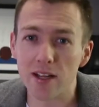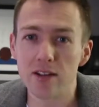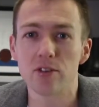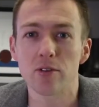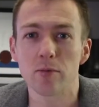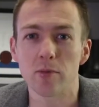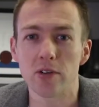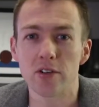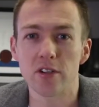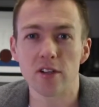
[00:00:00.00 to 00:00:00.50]

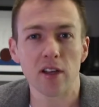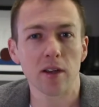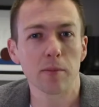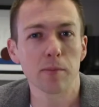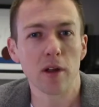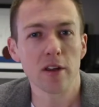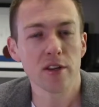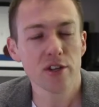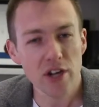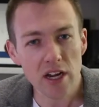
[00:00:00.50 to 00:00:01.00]
attribution like
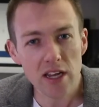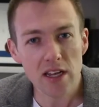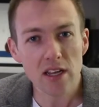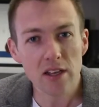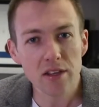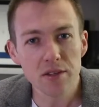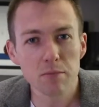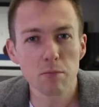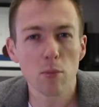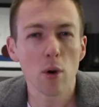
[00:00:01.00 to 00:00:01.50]
my
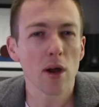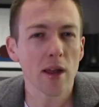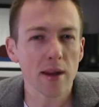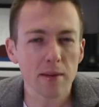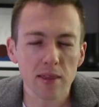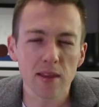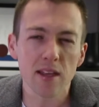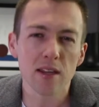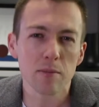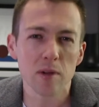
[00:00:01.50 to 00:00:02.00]
genes
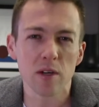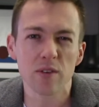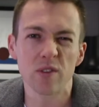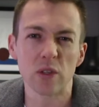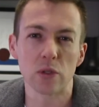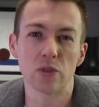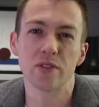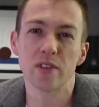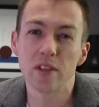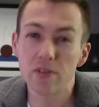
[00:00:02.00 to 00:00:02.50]
might lead me to
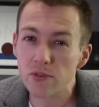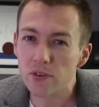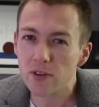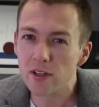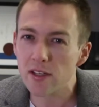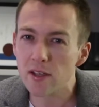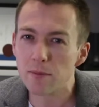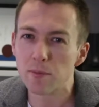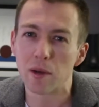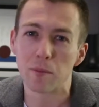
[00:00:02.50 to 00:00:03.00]
feel
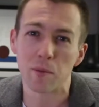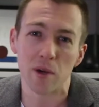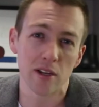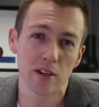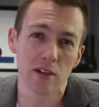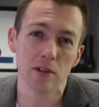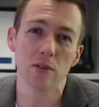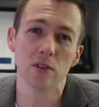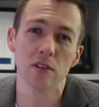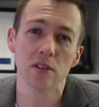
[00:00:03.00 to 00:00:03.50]
differently about my
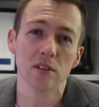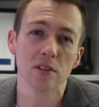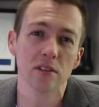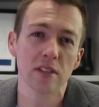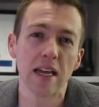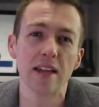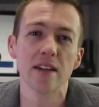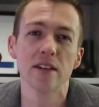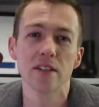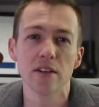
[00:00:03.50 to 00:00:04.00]
illness
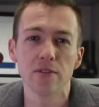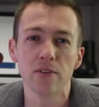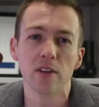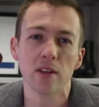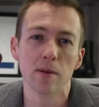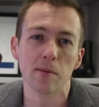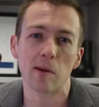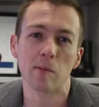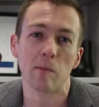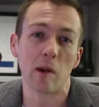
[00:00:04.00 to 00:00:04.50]
and
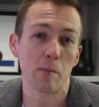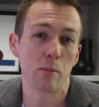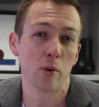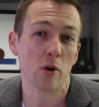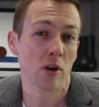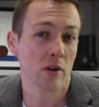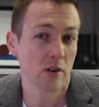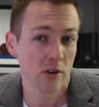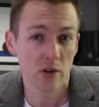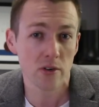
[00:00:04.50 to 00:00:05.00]
differently about my
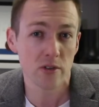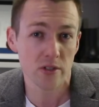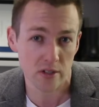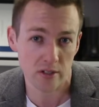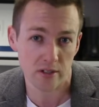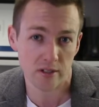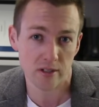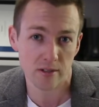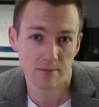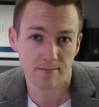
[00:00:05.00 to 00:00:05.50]

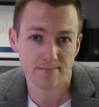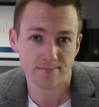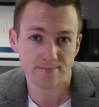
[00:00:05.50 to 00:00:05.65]
prognosis.